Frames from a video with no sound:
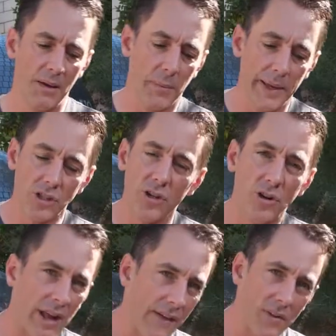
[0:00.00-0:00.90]
Make sure you
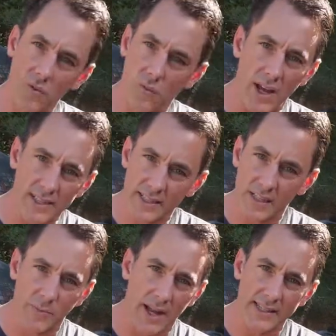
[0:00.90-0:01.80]
don't have any rust
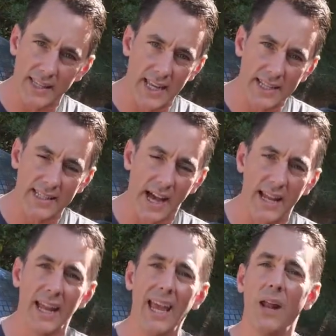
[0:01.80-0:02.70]
spots inside.